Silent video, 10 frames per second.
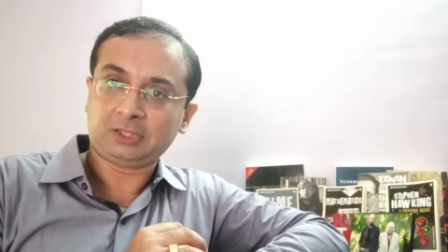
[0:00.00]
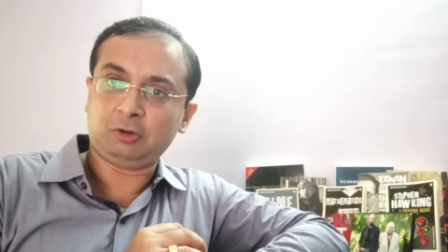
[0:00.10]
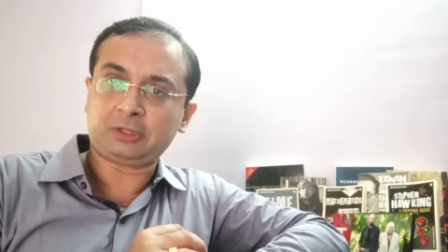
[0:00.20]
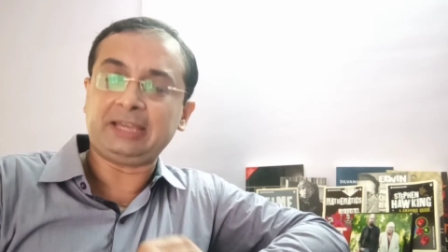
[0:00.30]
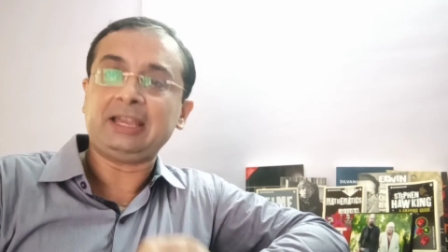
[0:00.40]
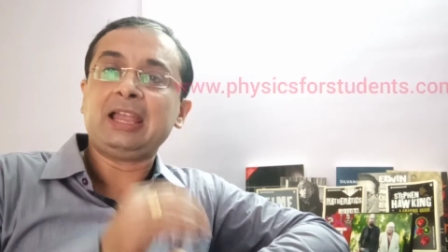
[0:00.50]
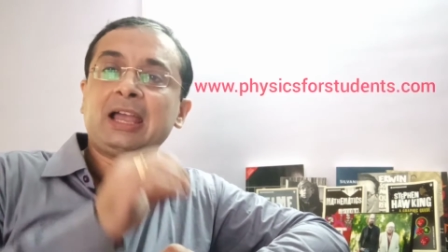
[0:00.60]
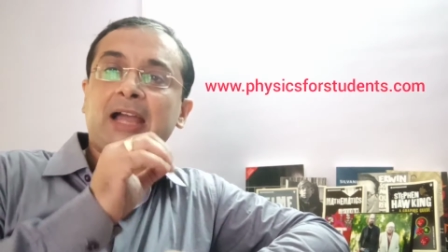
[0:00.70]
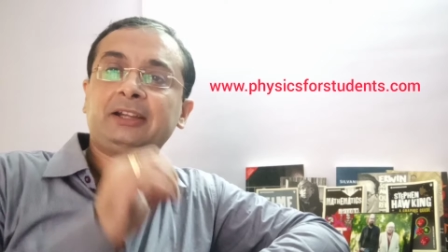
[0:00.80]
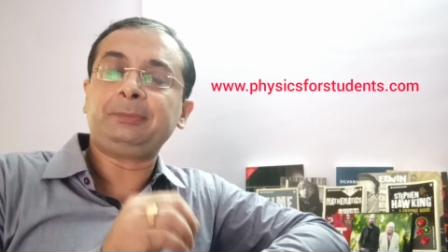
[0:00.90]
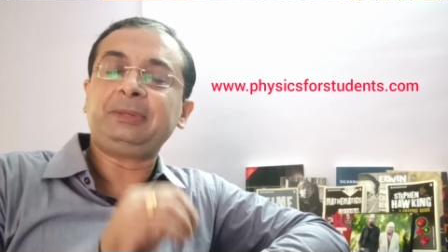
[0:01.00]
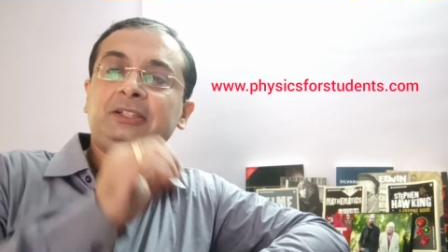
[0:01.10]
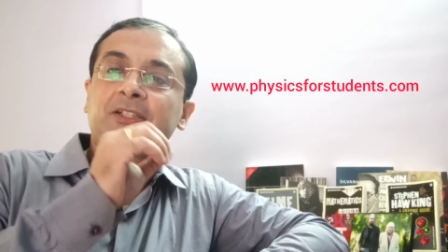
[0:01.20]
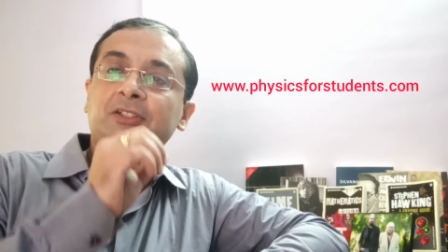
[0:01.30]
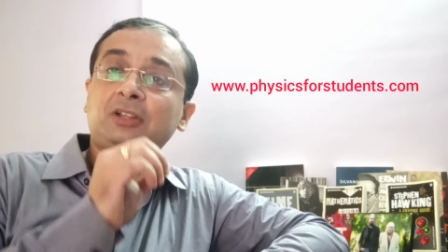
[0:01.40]
Okay, I
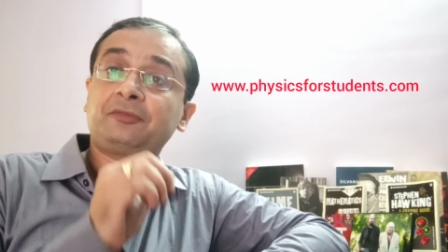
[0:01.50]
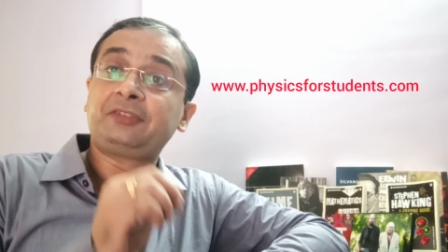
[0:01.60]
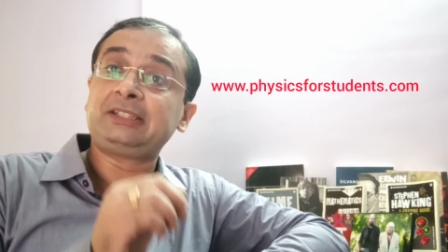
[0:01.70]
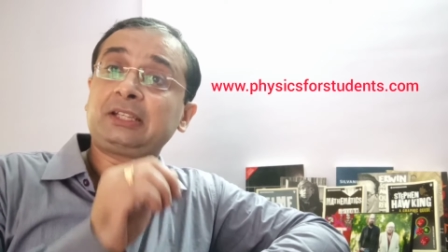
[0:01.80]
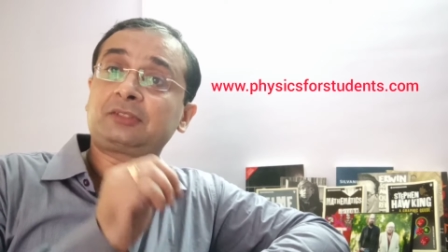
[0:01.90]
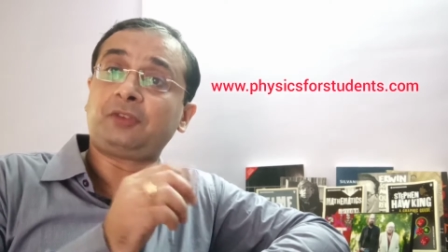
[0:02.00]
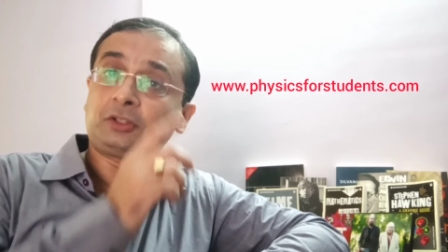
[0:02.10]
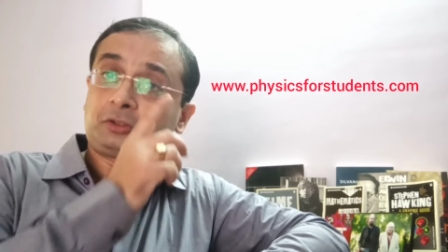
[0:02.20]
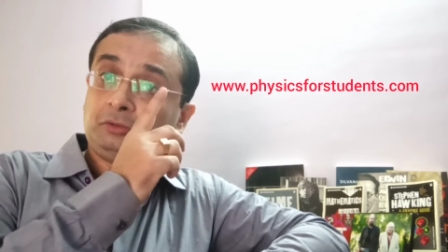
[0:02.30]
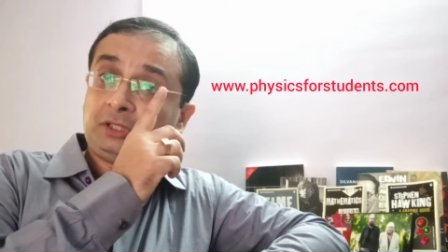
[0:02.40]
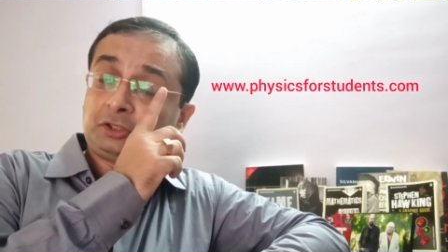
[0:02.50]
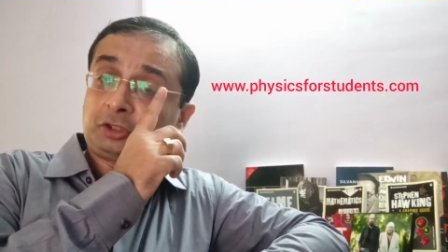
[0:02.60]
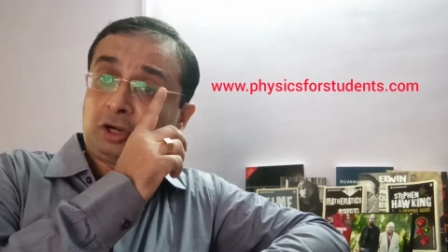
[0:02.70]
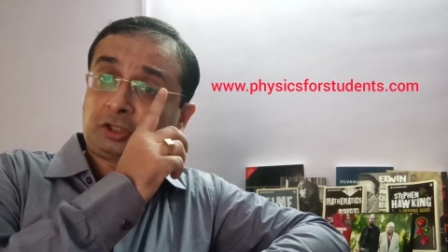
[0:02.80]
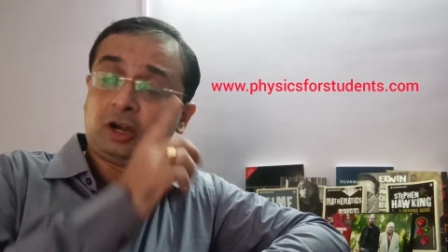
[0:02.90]
repeat it is called
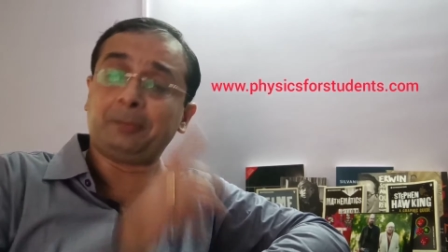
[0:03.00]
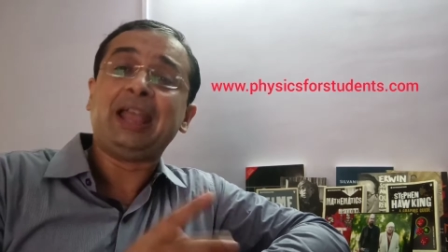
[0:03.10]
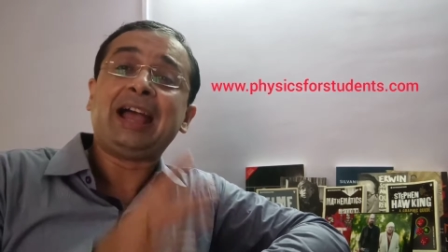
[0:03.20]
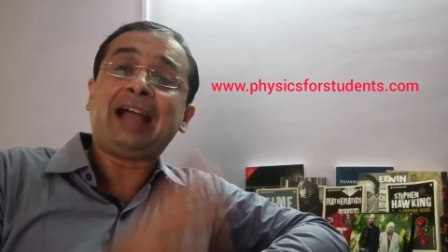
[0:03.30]
physicsforstudents.com.